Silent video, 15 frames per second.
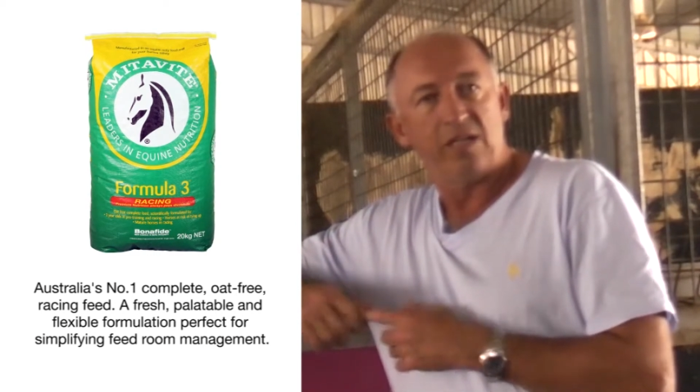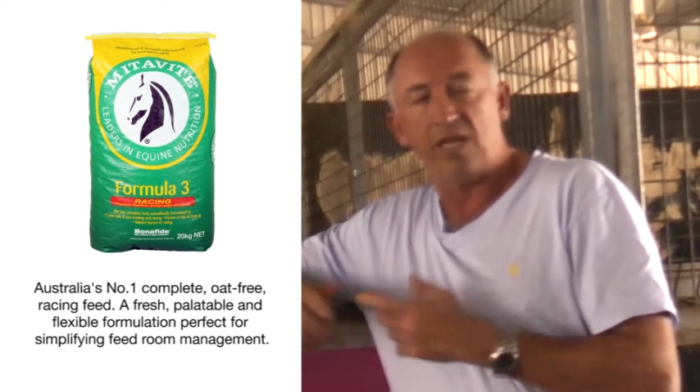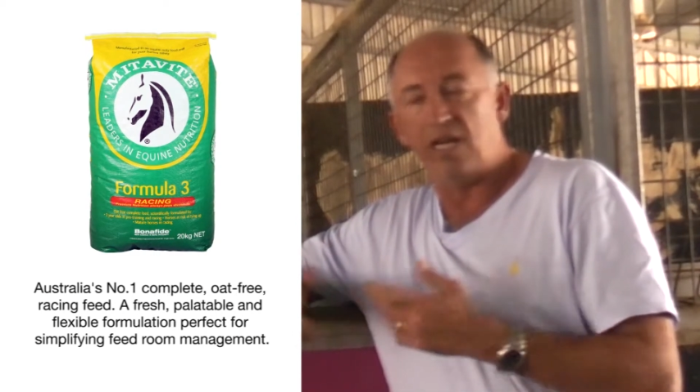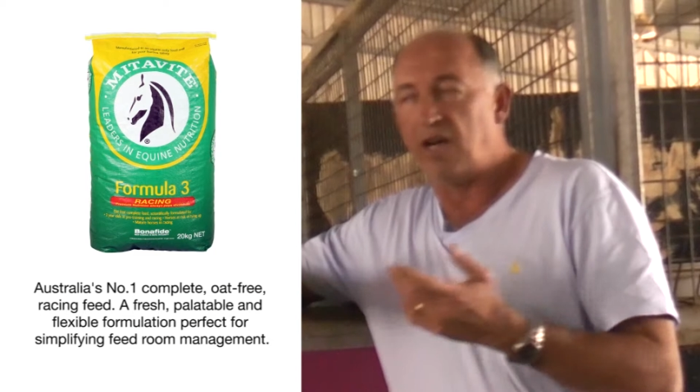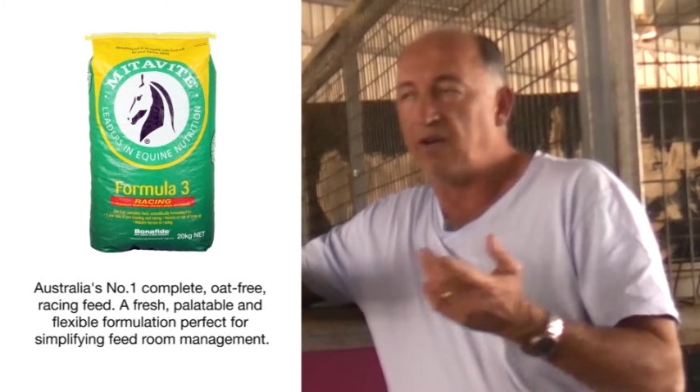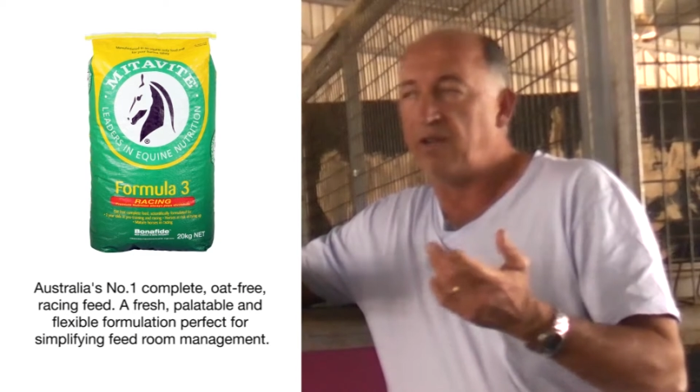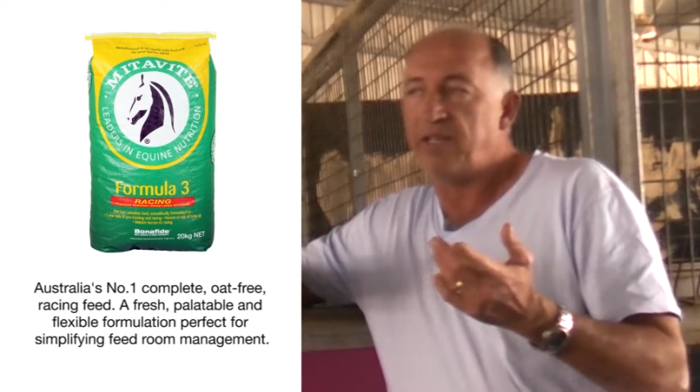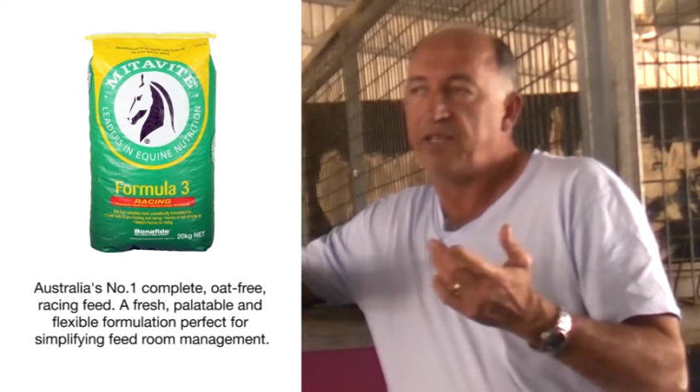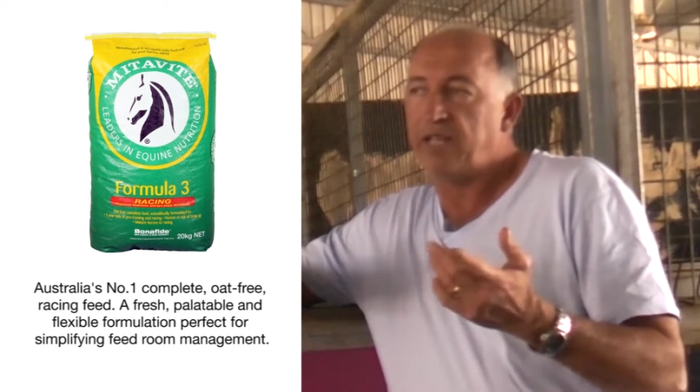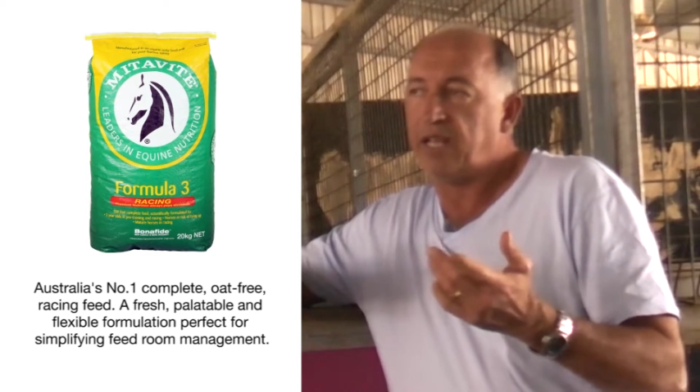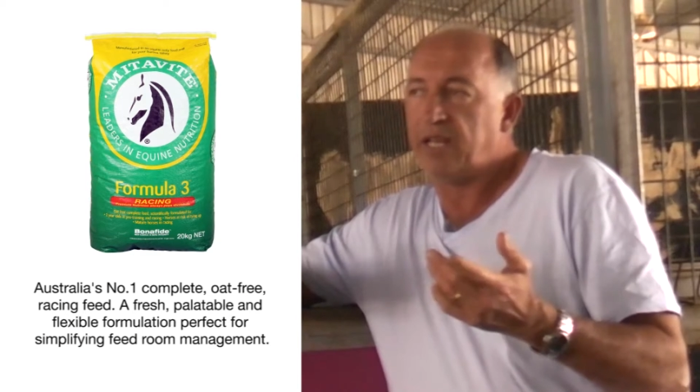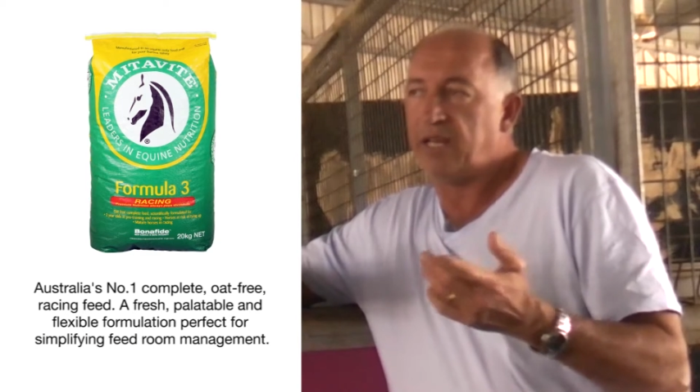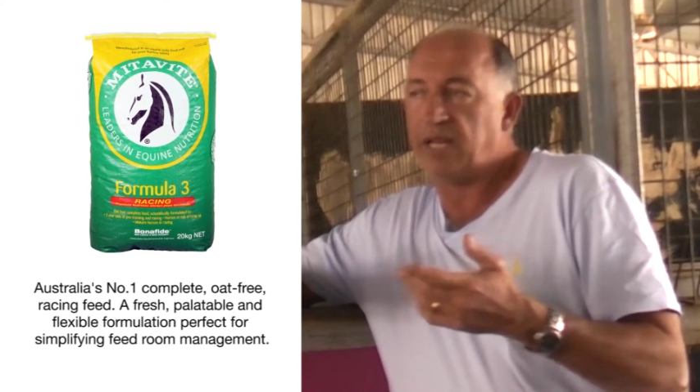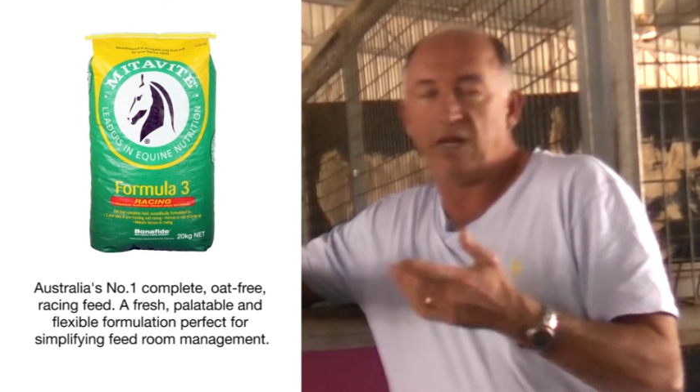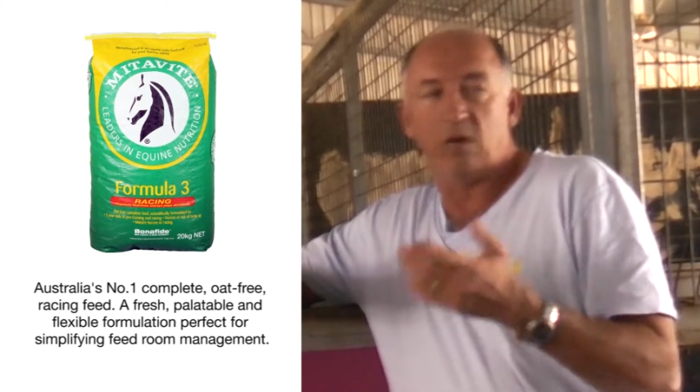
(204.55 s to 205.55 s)
You know,
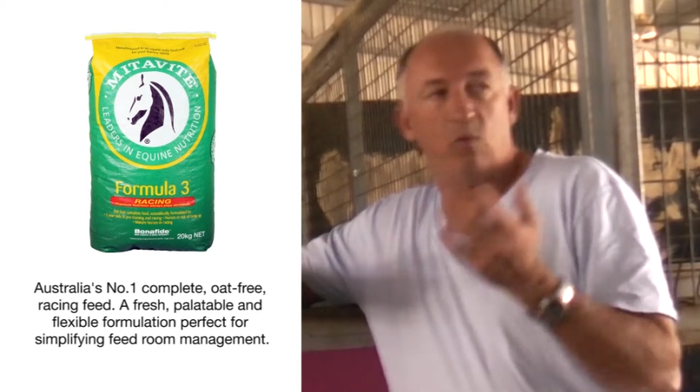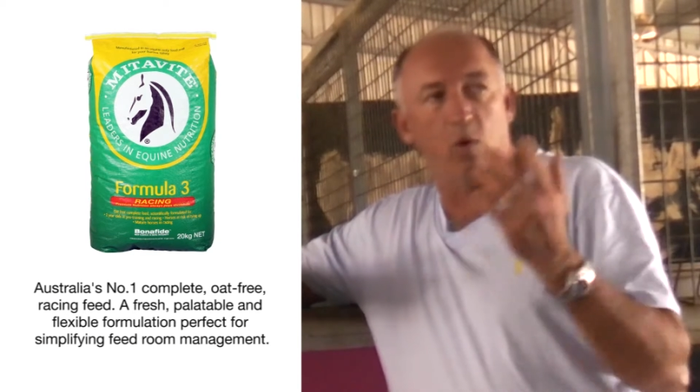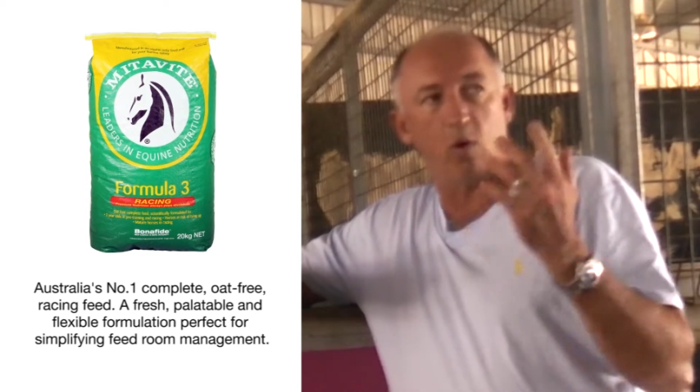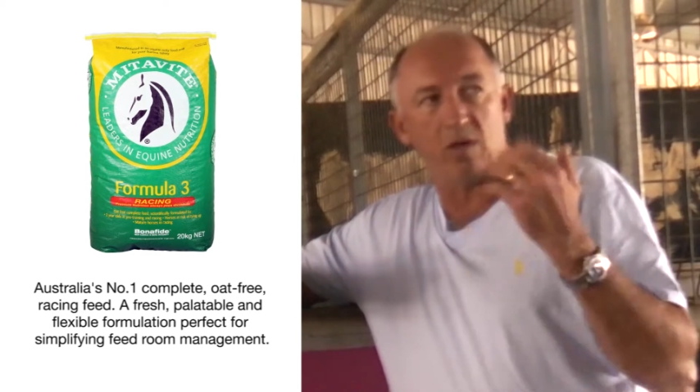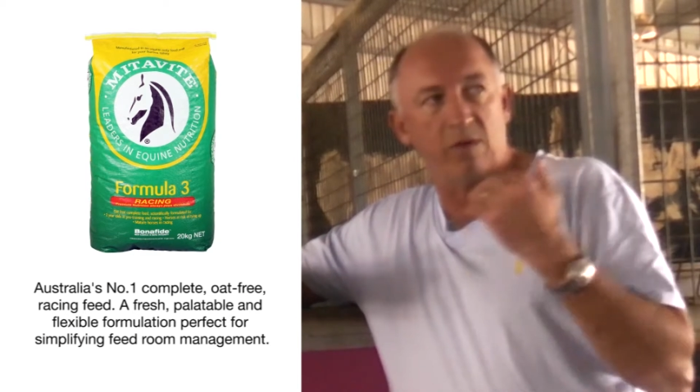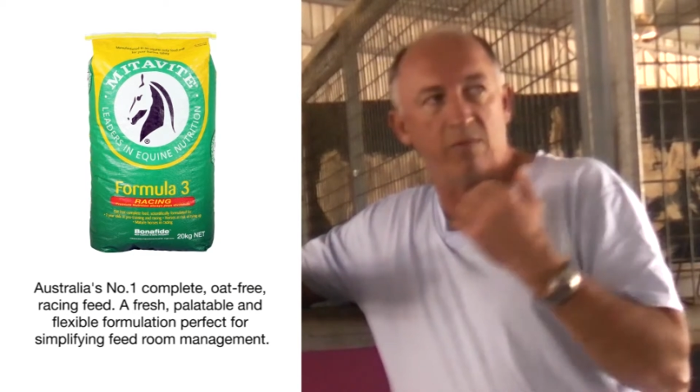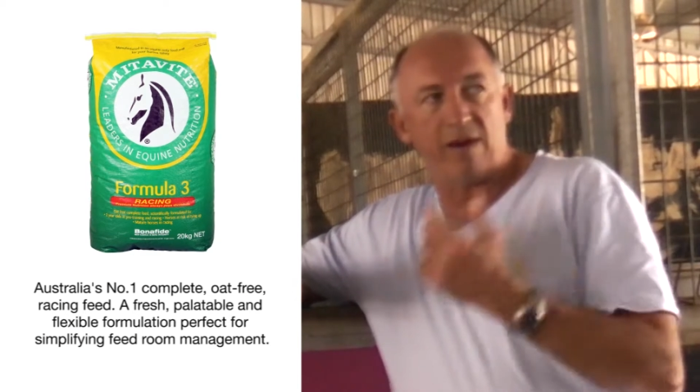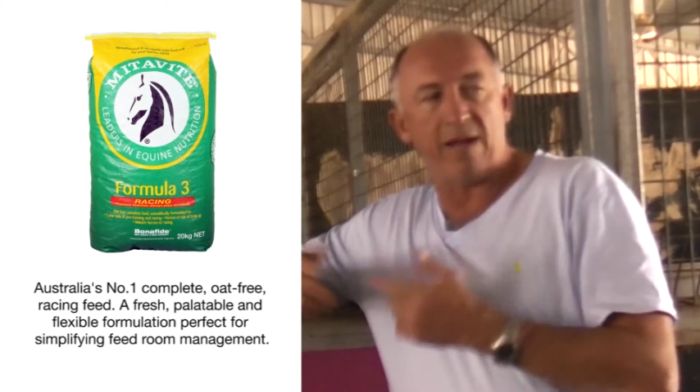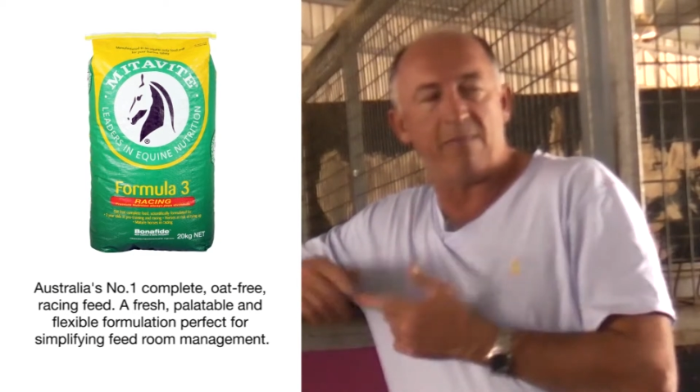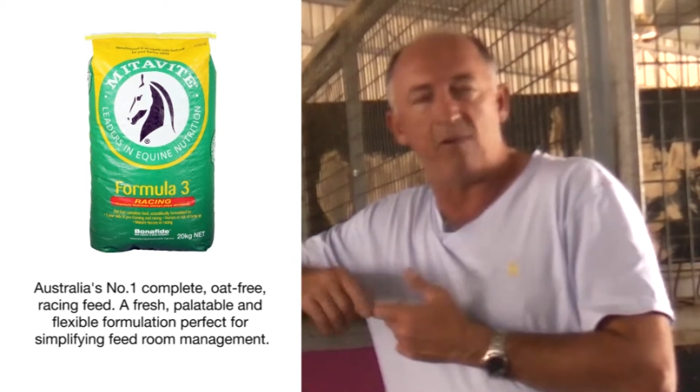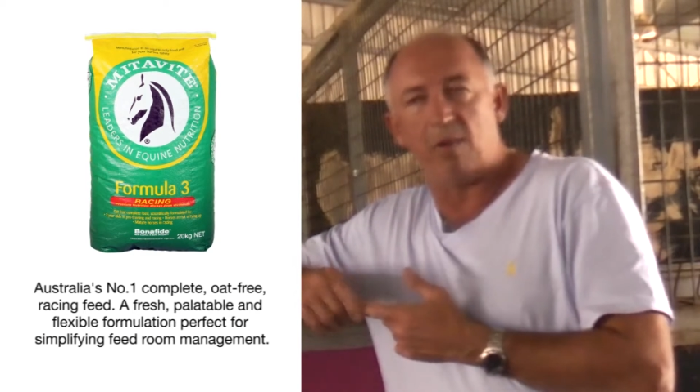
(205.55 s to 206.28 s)
and a walk around